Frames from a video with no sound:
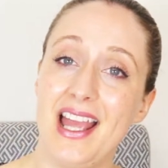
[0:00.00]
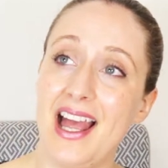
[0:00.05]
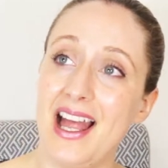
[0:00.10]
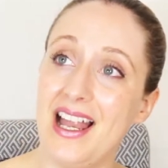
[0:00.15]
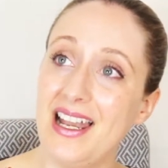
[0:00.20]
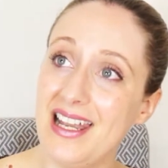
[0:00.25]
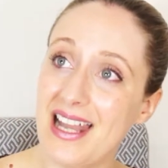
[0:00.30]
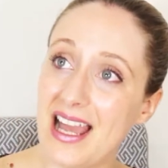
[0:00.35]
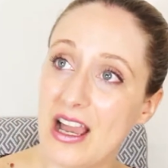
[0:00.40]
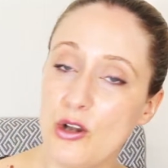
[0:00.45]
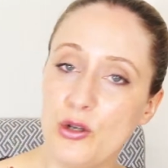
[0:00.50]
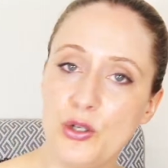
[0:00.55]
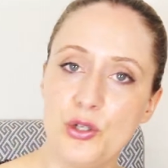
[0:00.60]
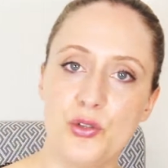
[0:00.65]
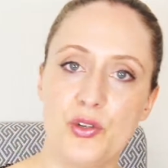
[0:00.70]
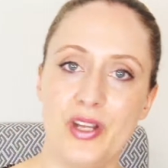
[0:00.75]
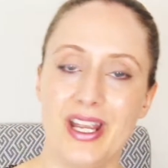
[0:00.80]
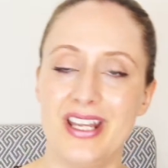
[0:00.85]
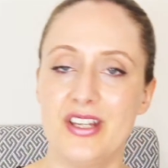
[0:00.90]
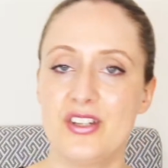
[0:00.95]
allow
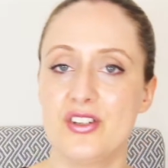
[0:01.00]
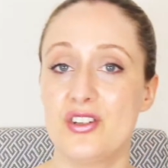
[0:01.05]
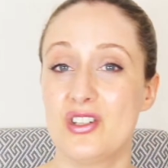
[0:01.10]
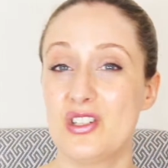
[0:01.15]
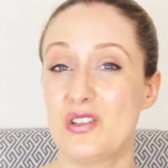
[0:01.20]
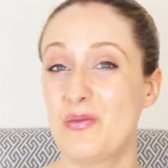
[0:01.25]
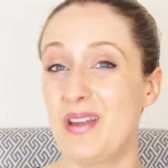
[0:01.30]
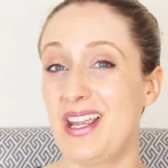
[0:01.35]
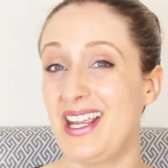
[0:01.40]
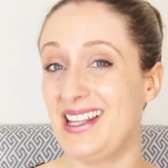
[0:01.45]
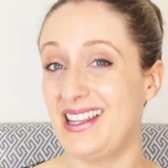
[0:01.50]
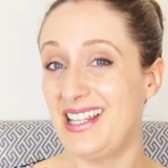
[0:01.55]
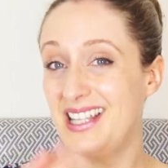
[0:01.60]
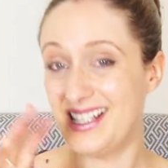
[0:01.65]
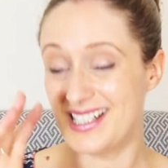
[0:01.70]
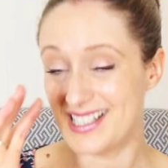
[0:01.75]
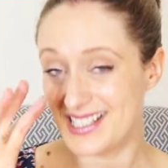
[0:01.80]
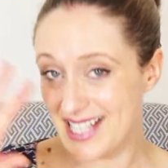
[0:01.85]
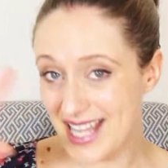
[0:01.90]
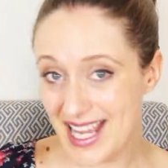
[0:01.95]
creation to make
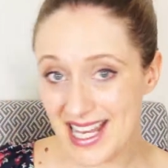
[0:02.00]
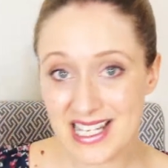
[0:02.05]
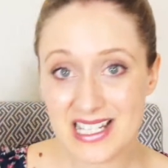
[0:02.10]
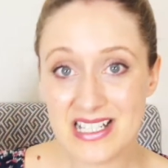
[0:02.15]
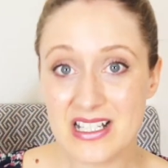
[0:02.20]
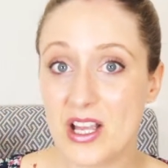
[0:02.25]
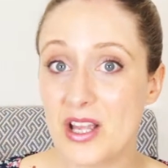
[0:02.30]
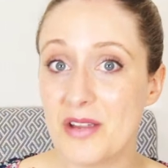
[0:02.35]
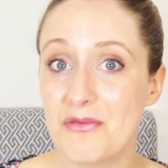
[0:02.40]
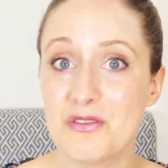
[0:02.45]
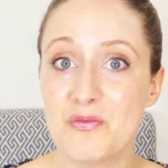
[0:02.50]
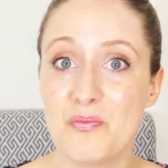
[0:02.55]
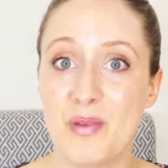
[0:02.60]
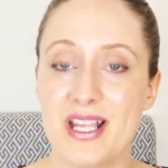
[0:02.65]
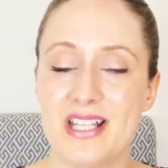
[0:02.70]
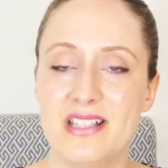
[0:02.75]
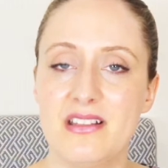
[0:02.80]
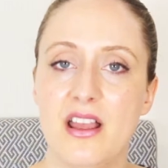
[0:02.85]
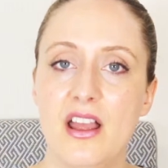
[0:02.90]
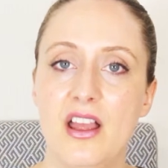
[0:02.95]
things 10 times
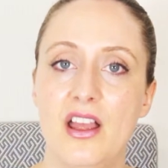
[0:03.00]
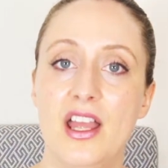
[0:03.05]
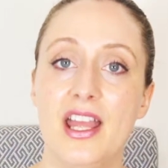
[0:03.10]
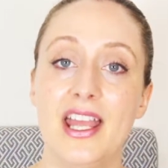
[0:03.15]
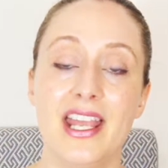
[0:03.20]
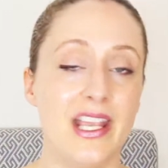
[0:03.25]
better